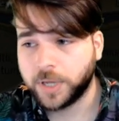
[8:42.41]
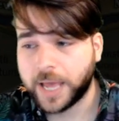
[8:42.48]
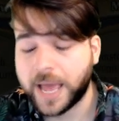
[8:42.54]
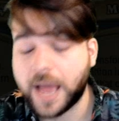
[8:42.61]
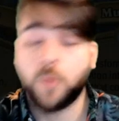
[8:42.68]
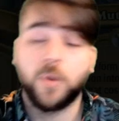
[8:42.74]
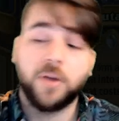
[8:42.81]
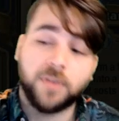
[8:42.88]

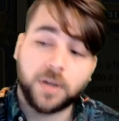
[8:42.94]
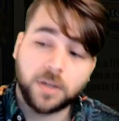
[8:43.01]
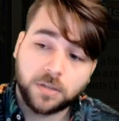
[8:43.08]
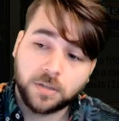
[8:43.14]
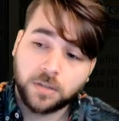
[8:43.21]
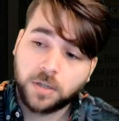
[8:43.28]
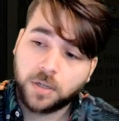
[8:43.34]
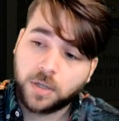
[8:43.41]
However,
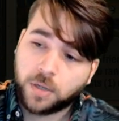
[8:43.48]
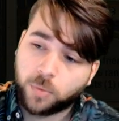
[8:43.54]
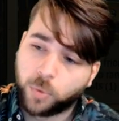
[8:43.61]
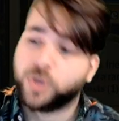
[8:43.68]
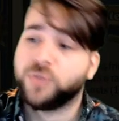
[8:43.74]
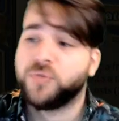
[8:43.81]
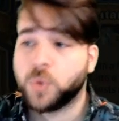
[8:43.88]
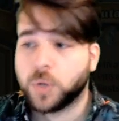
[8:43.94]
we'll
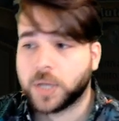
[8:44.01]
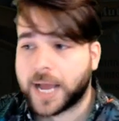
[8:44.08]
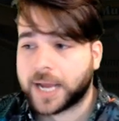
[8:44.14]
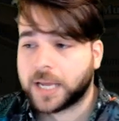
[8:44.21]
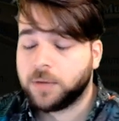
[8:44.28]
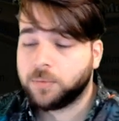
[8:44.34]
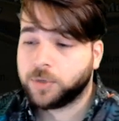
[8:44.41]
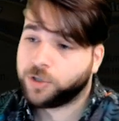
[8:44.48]
give you a
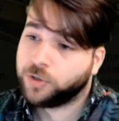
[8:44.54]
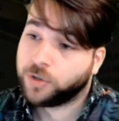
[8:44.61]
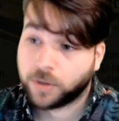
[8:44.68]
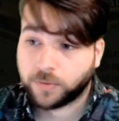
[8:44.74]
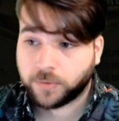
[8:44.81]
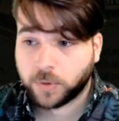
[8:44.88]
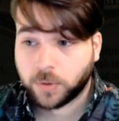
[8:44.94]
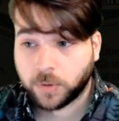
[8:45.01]
Lackey, which you can,
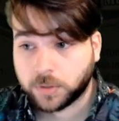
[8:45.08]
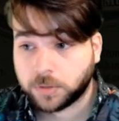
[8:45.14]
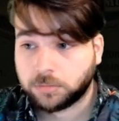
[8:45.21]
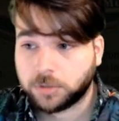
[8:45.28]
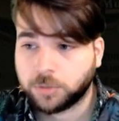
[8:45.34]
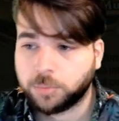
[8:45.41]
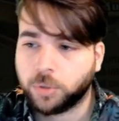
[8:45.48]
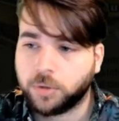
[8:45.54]
of course,
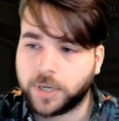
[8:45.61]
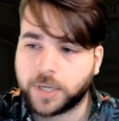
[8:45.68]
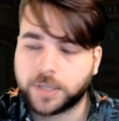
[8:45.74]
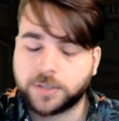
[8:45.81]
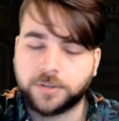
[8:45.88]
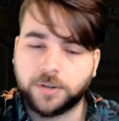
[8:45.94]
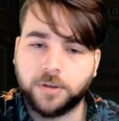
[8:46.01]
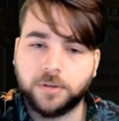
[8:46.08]
deploy
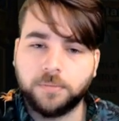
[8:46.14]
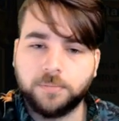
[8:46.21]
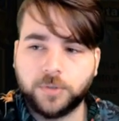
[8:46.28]
next turn.